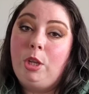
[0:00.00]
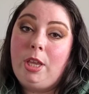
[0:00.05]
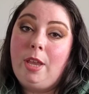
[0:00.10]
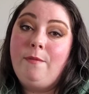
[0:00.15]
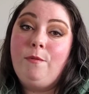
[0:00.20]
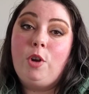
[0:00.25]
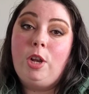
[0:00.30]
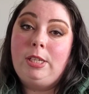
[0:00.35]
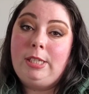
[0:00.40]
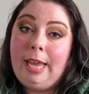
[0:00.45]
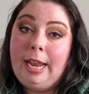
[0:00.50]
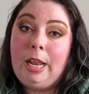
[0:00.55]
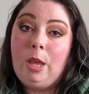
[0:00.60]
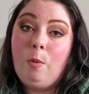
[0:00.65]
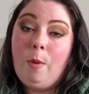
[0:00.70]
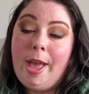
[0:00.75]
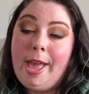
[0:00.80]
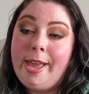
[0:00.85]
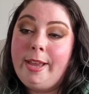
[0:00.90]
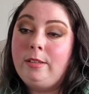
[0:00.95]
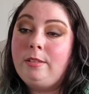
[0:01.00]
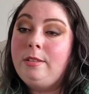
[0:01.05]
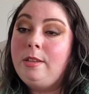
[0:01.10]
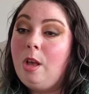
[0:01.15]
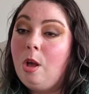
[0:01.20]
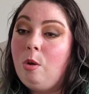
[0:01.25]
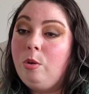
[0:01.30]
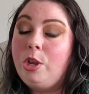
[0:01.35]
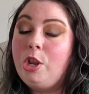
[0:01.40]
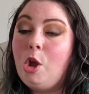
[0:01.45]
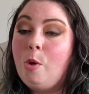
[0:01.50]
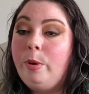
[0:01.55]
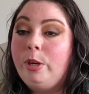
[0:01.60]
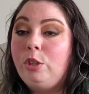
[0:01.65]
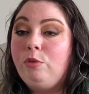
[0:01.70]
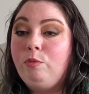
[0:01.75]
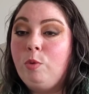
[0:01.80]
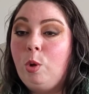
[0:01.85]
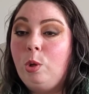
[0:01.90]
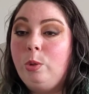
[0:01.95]
looking for us anyway, so, you know, we
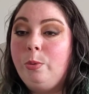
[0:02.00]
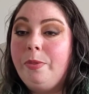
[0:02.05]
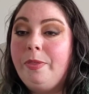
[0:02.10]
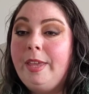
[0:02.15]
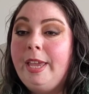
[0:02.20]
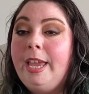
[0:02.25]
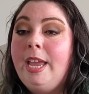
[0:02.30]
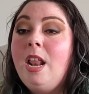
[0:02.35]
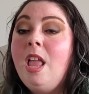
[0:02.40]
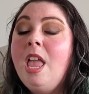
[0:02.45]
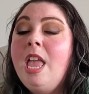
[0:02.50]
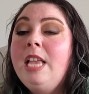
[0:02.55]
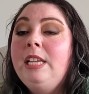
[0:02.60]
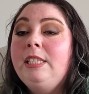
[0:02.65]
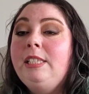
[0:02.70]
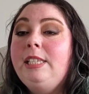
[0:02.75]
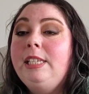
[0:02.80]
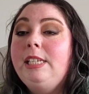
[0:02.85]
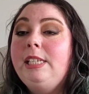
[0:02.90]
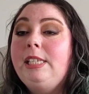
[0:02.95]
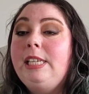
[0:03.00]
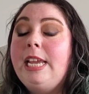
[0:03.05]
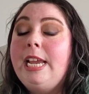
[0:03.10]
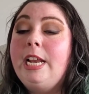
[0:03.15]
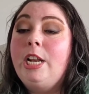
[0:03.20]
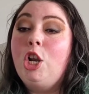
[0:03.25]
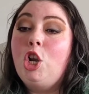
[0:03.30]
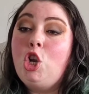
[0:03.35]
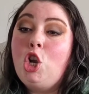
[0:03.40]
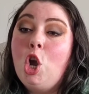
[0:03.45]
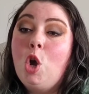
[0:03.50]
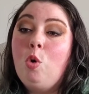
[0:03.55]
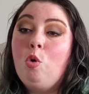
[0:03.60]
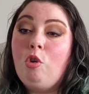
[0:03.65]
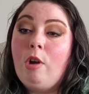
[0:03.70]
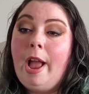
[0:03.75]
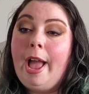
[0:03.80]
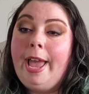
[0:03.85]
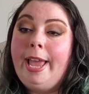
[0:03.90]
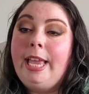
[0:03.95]
just rolled with it. 16, no
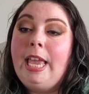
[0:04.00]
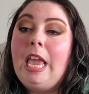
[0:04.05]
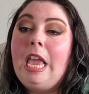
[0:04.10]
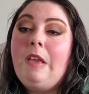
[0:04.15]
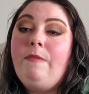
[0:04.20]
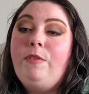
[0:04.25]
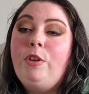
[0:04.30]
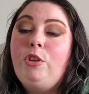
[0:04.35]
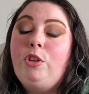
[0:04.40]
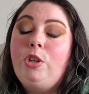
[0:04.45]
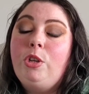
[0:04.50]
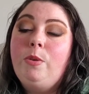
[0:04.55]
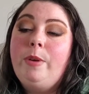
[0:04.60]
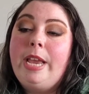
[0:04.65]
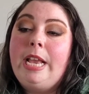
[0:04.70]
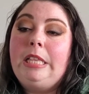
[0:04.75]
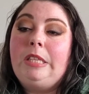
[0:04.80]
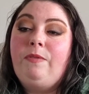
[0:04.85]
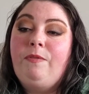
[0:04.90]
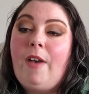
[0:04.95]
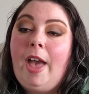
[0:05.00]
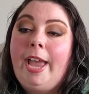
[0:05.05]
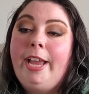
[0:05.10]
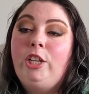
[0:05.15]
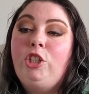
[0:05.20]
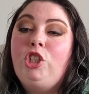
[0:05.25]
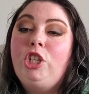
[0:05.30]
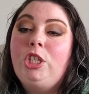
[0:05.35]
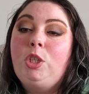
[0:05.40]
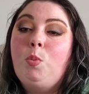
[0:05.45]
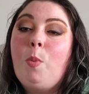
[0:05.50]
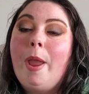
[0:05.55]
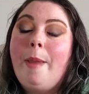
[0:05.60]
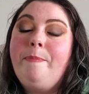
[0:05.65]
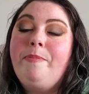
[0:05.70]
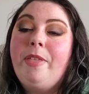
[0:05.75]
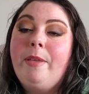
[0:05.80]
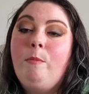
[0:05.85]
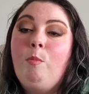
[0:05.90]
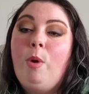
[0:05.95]
crying. If you do, it's fine. Just
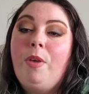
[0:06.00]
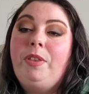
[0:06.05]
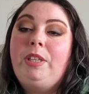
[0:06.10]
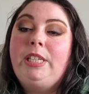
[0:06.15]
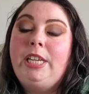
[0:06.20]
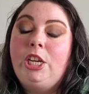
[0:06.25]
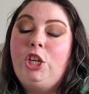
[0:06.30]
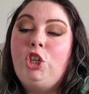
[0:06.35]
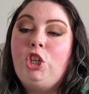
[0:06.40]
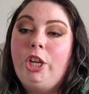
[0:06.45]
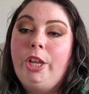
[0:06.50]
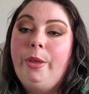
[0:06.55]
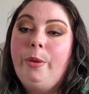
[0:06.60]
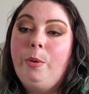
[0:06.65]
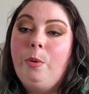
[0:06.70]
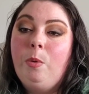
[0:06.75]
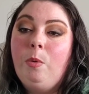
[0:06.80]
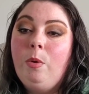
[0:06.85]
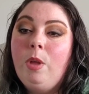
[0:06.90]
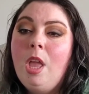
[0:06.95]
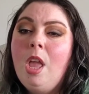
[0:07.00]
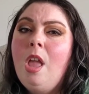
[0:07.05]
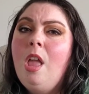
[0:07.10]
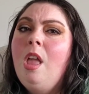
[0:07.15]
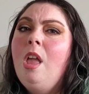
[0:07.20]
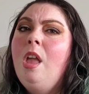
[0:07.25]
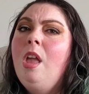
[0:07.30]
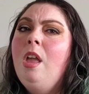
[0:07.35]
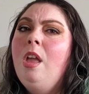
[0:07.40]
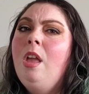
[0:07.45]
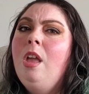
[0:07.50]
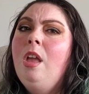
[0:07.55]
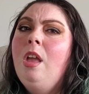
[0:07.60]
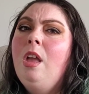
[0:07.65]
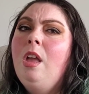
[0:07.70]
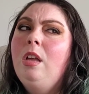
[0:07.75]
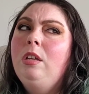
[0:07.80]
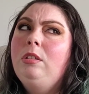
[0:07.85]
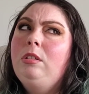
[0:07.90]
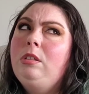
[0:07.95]
wipe them with tissue.
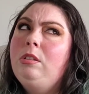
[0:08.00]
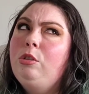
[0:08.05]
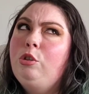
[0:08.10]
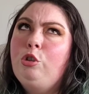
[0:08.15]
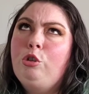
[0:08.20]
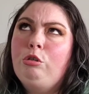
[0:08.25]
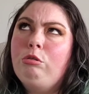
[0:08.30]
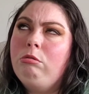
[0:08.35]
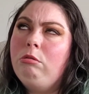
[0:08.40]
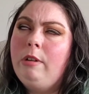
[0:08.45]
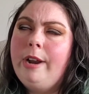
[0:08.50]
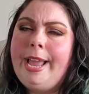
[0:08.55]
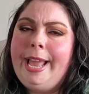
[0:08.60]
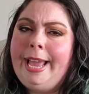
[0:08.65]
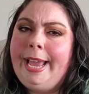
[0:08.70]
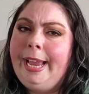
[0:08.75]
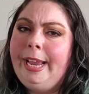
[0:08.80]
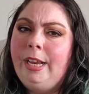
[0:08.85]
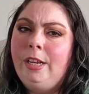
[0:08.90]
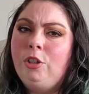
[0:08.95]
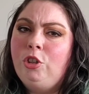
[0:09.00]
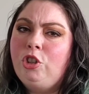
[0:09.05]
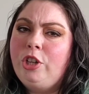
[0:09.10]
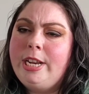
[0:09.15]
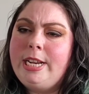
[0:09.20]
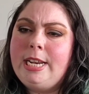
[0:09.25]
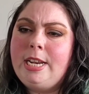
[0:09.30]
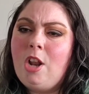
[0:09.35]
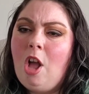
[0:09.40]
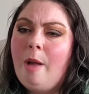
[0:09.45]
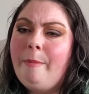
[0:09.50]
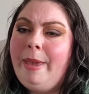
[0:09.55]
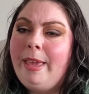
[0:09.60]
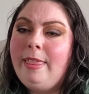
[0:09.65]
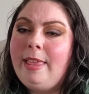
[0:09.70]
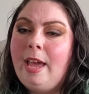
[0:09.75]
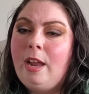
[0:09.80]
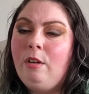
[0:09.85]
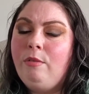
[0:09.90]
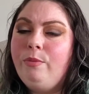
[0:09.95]
Strange. I did not
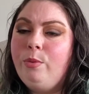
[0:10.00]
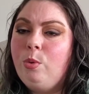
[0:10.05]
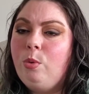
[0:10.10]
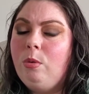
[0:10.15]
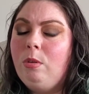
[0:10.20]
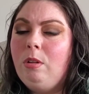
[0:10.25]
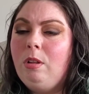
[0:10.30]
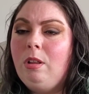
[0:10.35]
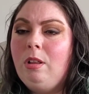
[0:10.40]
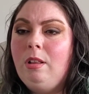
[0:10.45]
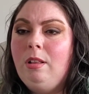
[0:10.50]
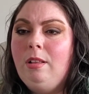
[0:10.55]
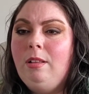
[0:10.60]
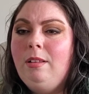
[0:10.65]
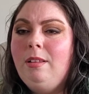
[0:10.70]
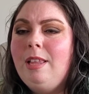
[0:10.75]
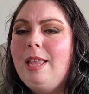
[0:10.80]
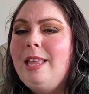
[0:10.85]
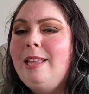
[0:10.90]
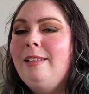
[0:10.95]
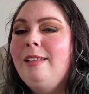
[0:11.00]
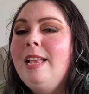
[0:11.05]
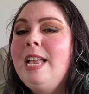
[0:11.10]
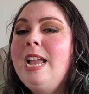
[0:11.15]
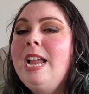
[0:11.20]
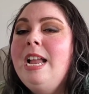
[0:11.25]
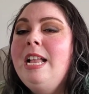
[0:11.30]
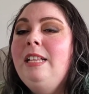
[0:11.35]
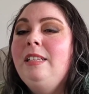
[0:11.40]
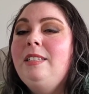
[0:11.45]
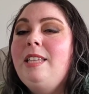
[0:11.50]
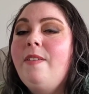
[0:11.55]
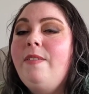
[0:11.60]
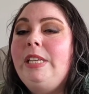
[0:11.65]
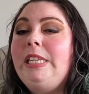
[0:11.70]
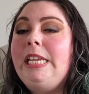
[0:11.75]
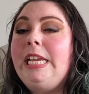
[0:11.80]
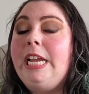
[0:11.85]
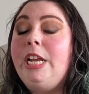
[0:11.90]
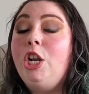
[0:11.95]
make that a rule.
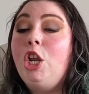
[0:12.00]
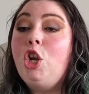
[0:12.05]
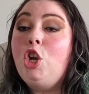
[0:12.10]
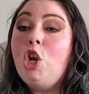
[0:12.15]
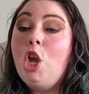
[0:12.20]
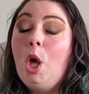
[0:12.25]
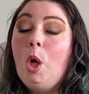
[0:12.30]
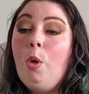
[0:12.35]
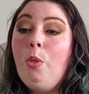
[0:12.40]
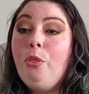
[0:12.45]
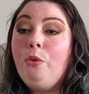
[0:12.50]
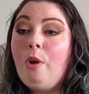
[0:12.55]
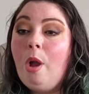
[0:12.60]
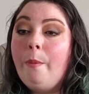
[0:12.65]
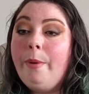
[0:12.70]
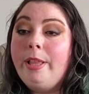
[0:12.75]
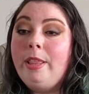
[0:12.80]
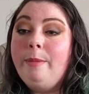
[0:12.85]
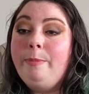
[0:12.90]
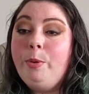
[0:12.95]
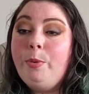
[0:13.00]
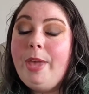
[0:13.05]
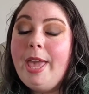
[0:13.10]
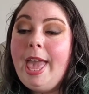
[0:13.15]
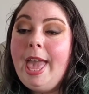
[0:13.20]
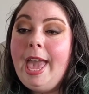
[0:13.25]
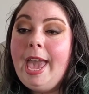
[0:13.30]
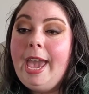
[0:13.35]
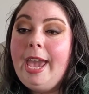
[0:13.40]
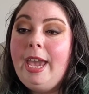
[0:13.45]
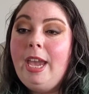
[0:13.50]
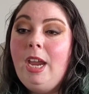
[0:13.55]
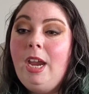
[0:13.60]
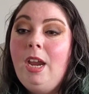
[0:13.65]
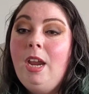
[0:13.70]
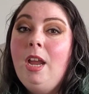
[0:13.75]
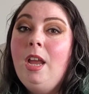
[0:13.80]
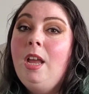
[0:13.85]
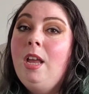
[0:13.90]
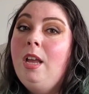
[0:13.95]
17, no throwing the
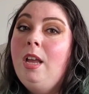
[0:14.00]
bouquet.